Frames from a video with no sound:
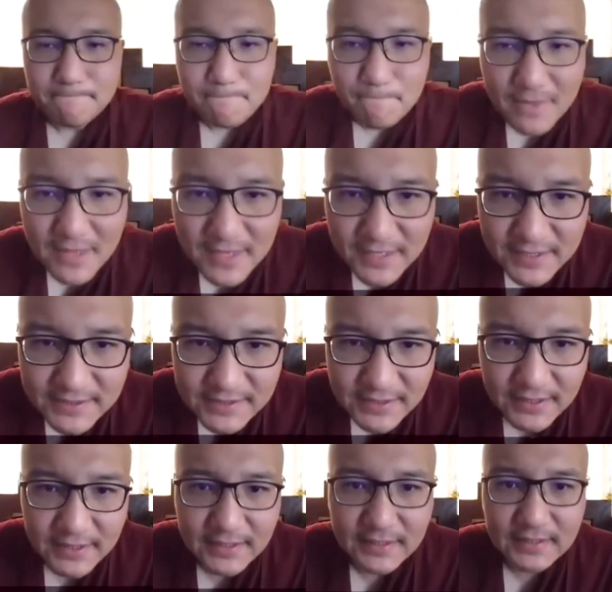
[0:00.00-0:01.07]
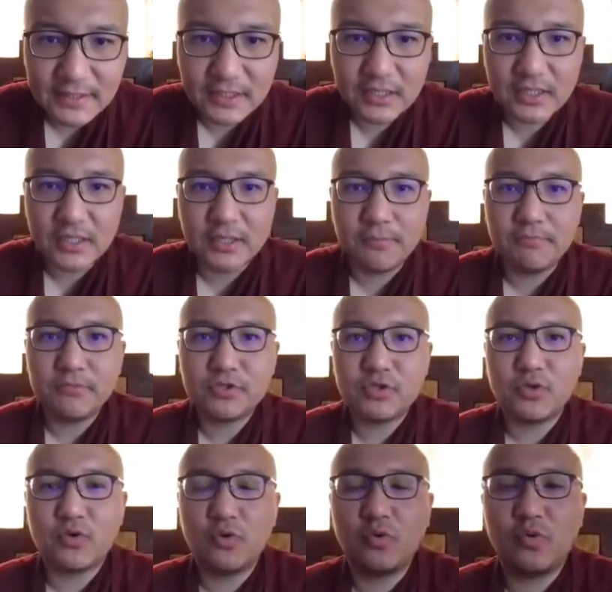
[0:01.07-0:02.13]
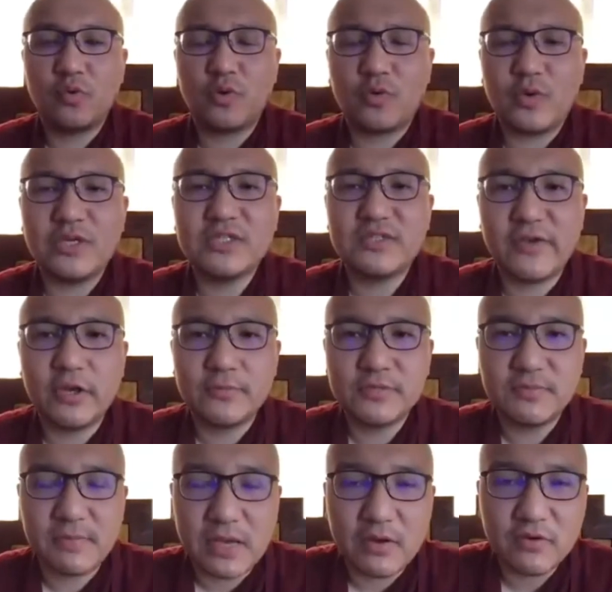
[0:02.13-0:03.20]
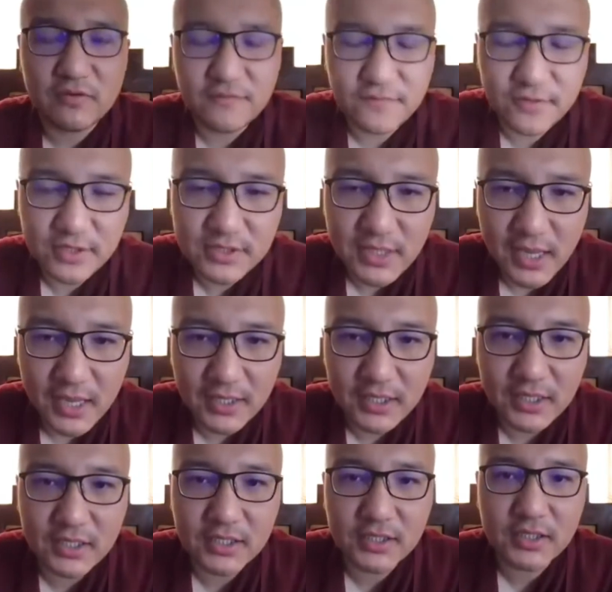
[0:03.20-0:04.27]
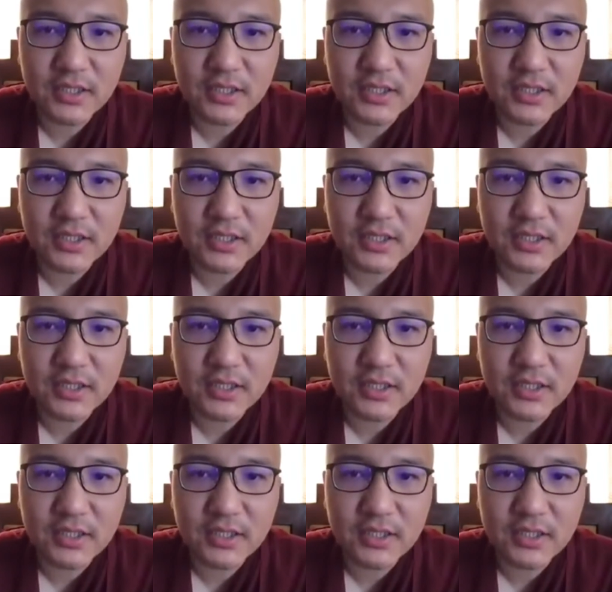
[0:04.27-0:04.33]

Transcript: is so one develops power first and then